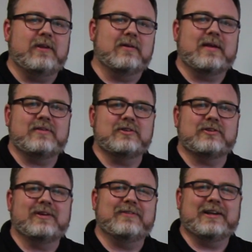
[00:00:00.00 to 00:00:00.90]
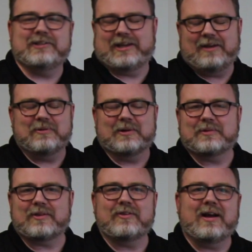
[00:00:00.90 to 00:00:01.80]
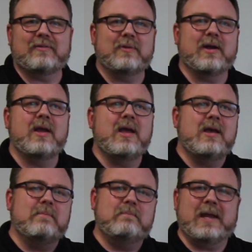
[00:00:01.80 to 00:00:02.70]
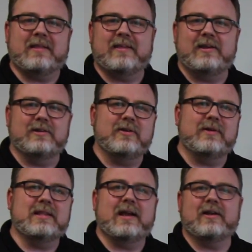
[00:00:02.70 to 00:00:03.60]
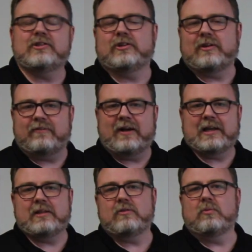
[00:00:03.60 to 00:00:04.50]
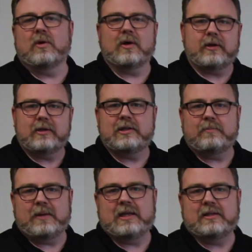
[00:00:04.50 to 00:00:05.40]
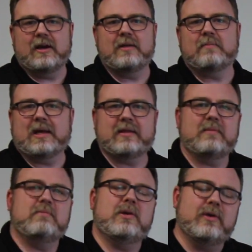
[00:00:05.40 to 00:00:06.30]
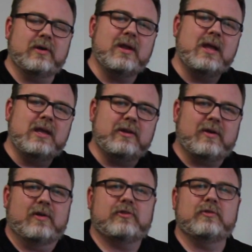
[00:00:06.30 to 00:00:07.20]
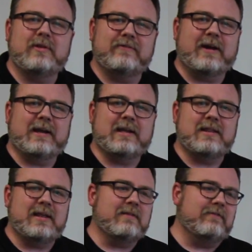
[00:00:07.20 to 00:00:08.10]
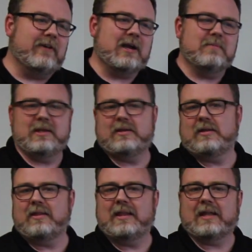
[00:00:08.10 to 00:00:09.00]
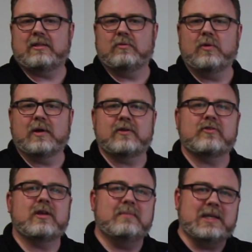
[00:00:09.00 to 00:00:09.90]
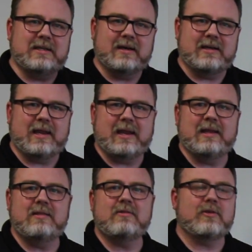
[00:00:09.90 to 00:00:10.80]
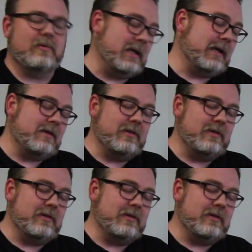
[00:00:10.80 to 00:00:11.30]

you don't have a user interface, you can't work with the software. Big thing you're doing there is you're defining the work to be done by the computer. You're also defining the environment that the work is going to be done in. So like I